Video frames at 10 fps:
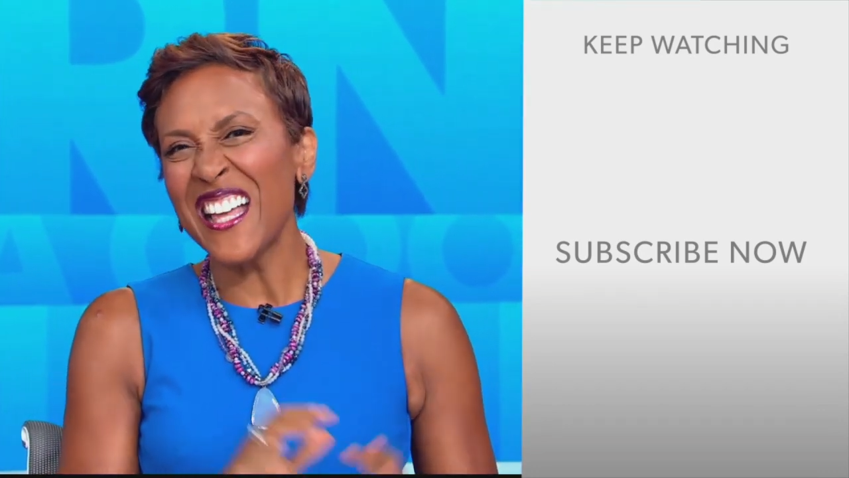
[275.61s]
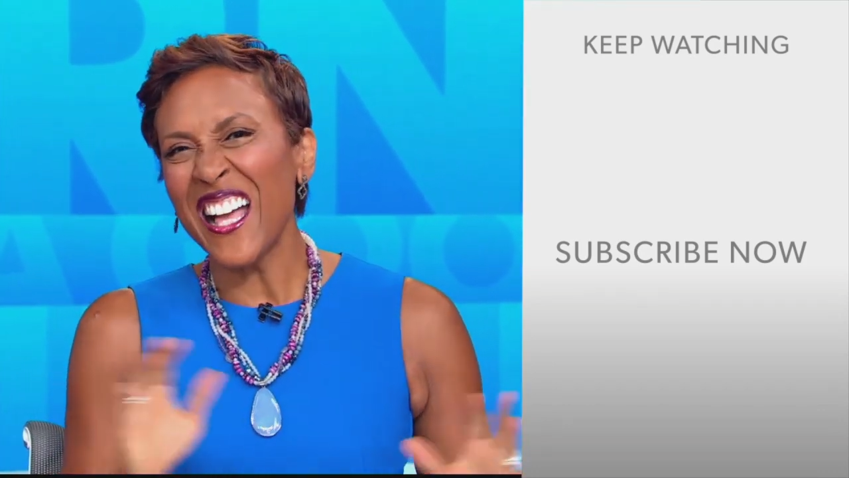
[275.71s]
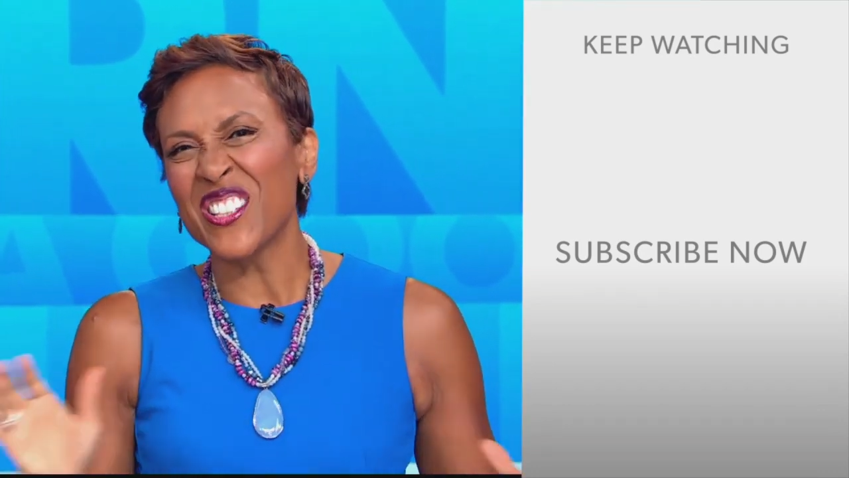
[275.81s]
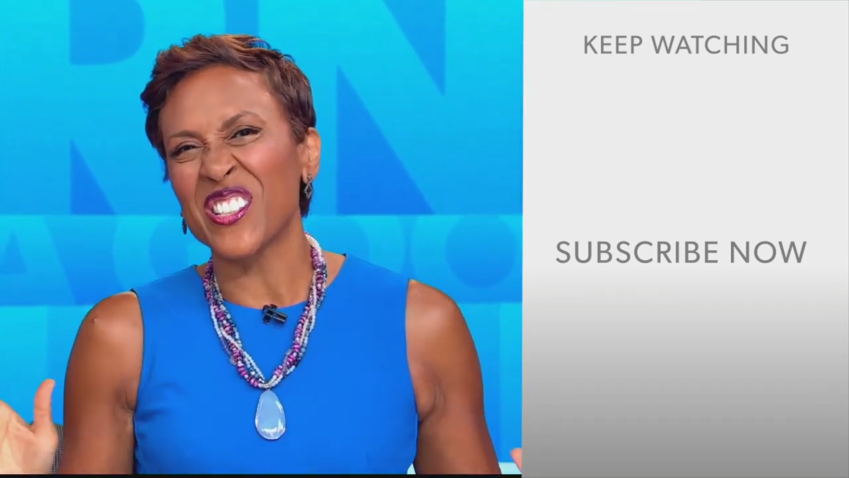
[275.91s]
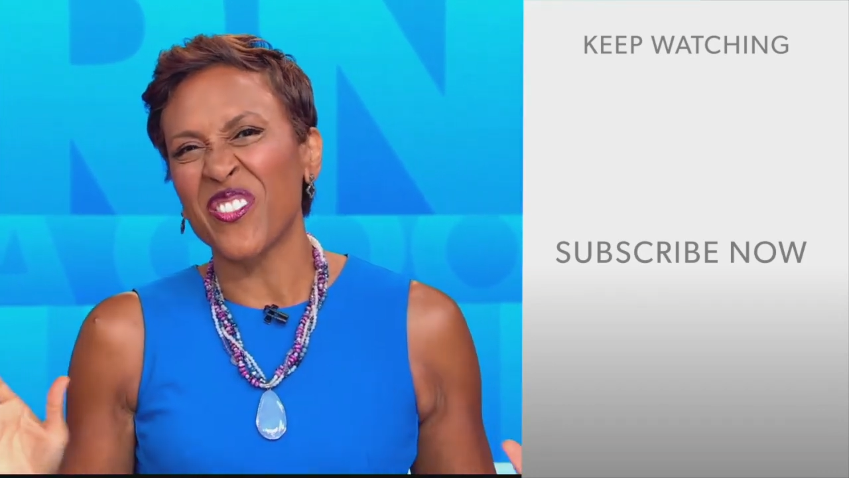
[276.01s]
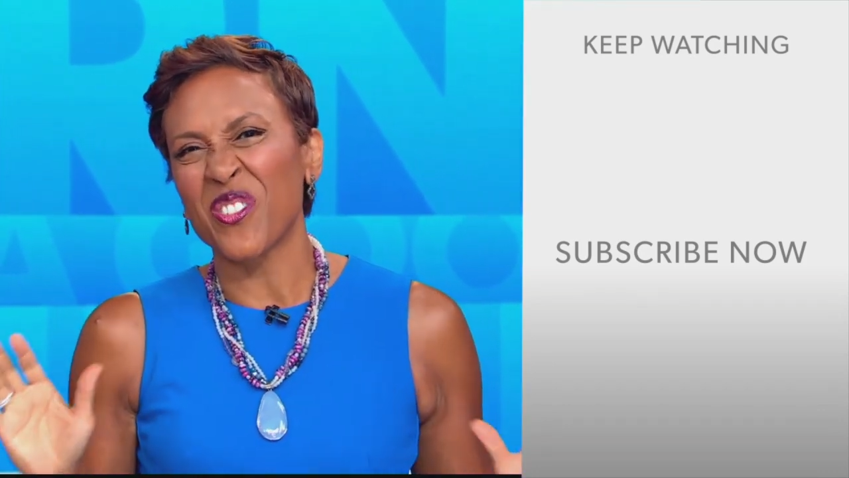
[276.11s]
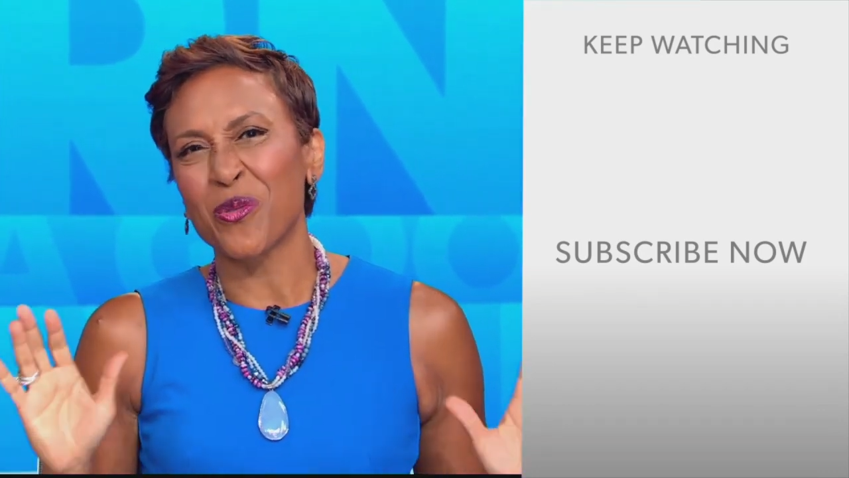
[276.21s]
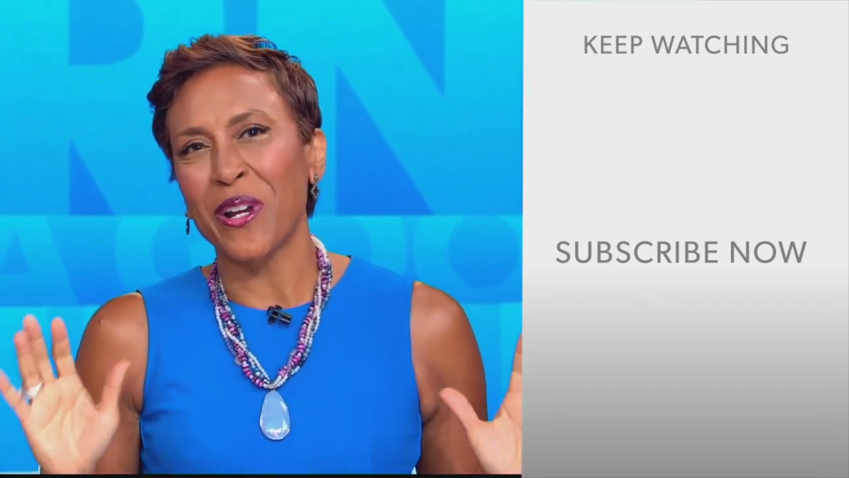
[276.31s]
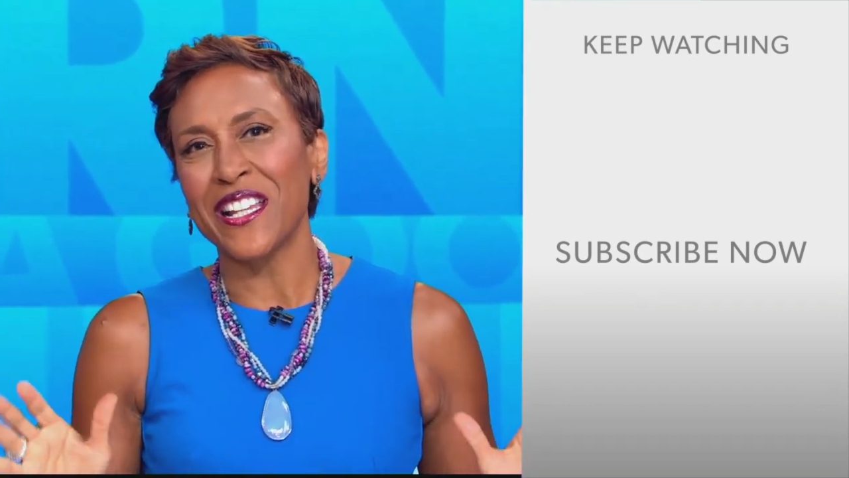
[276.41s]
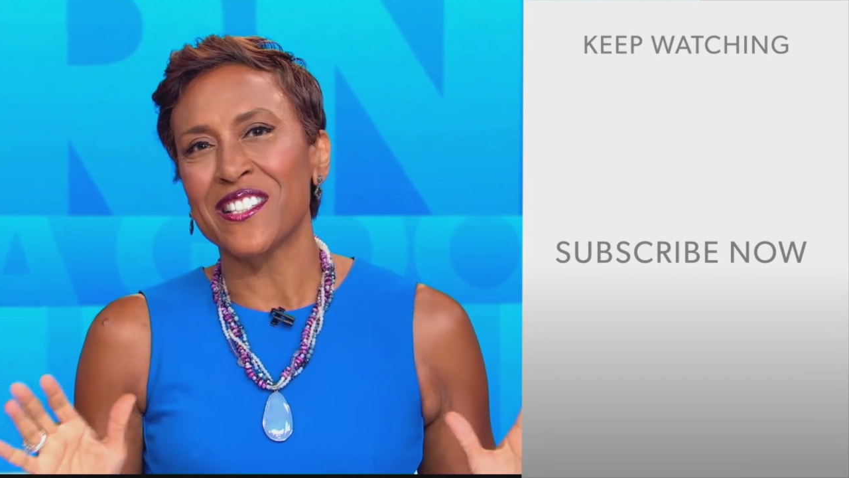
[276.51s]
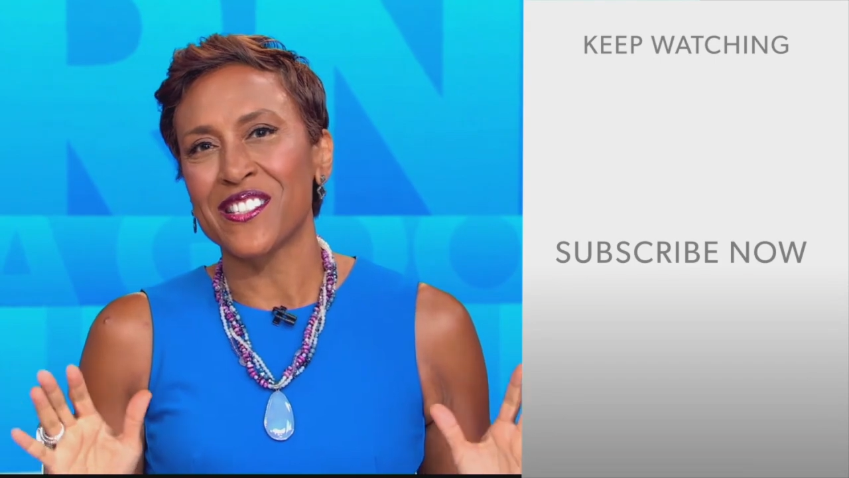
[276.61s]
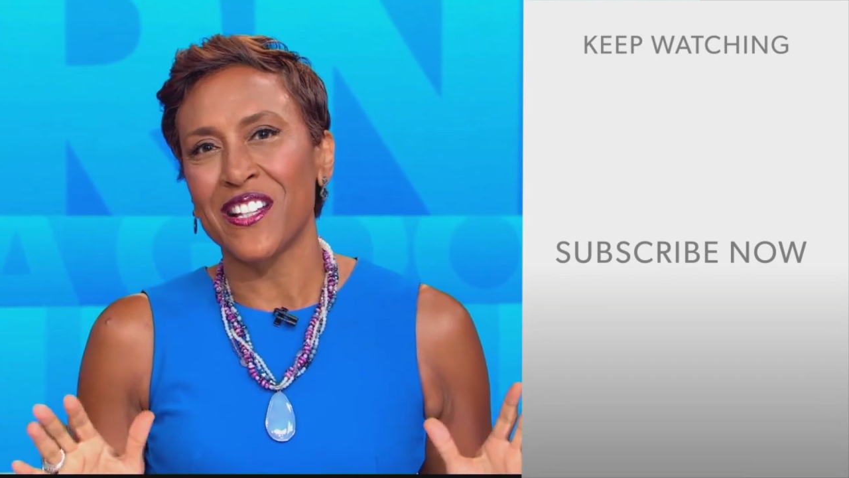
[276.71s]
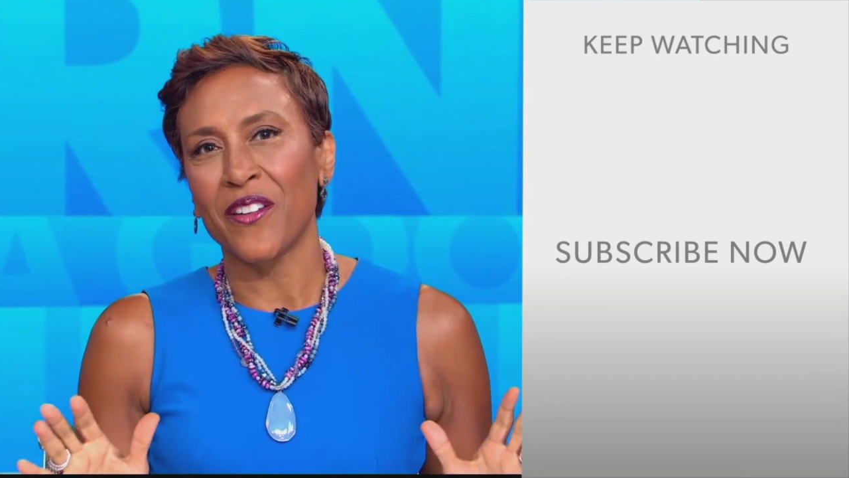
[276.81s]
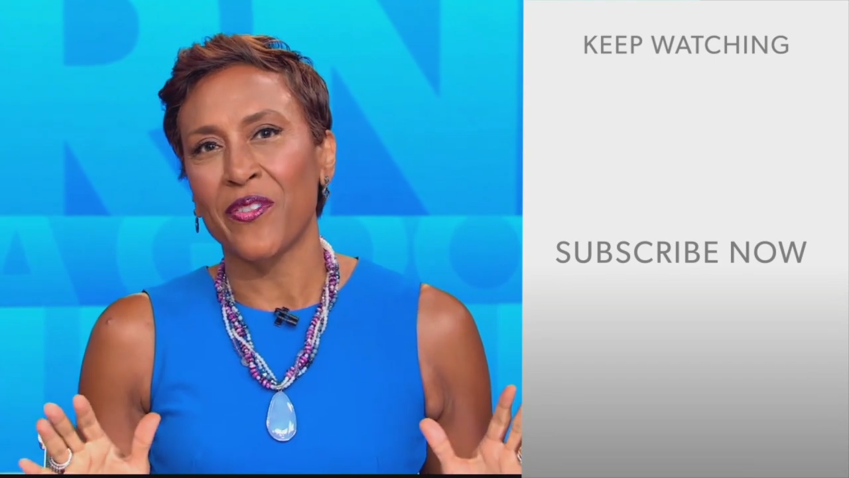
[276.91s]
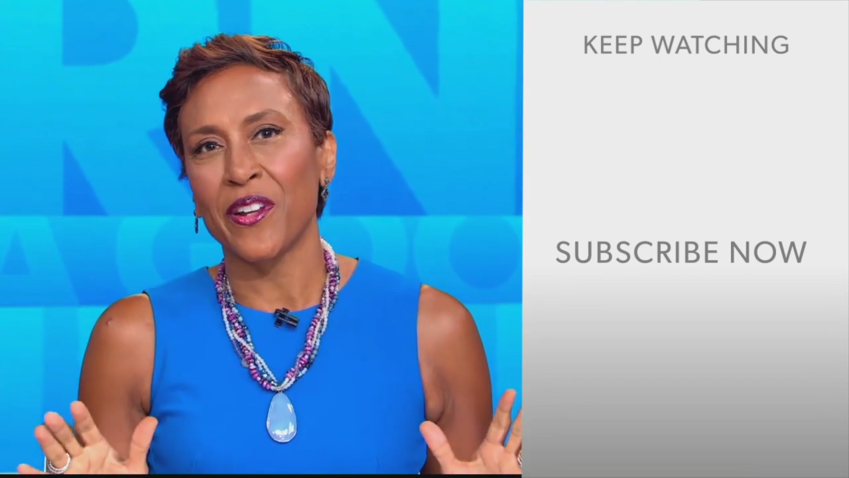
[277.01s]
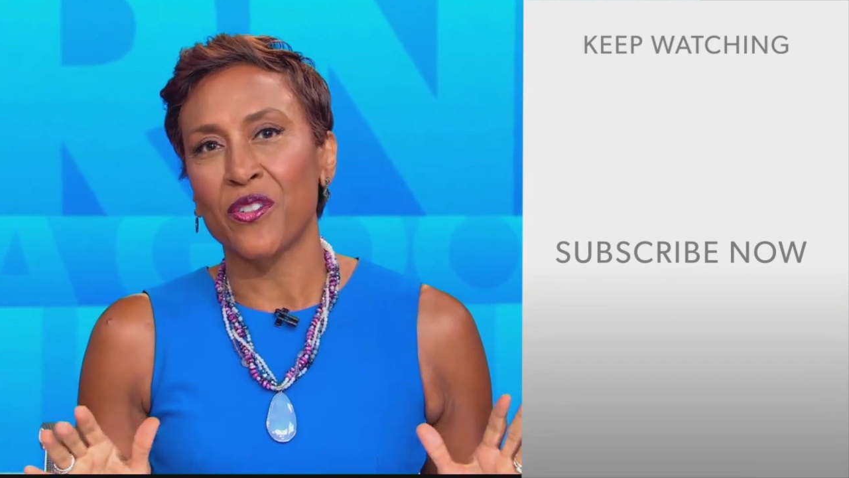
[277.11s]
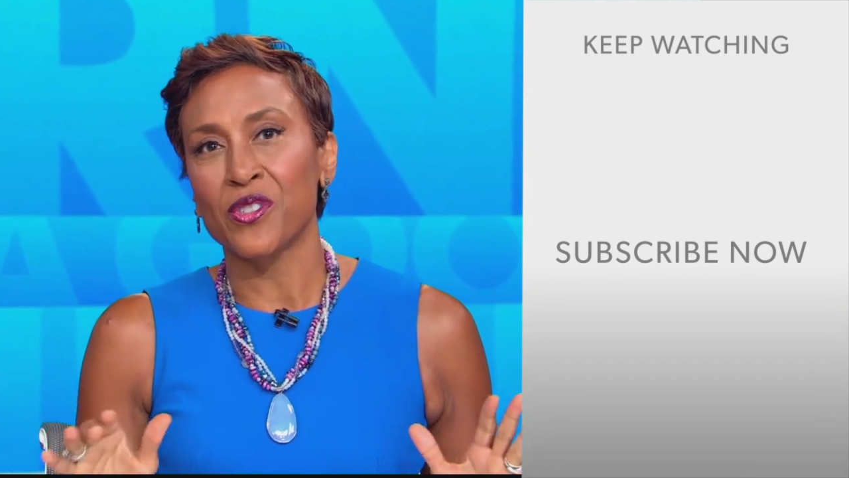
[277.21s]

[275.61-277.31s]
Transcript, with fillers: Lots of great stuff here.